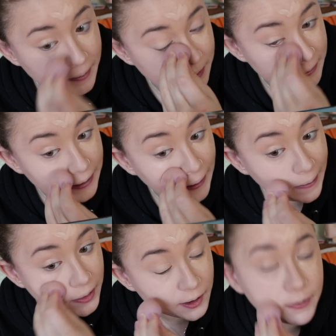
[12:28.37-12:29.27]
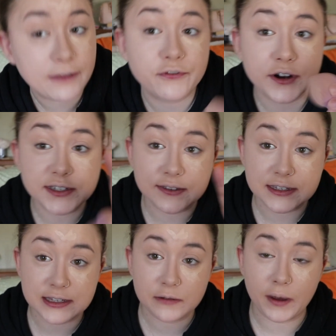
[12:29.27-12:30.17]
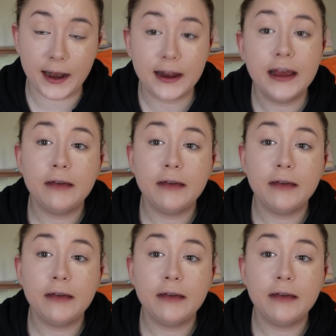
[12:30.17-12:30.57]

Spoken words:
the Rainforest of the Sea one,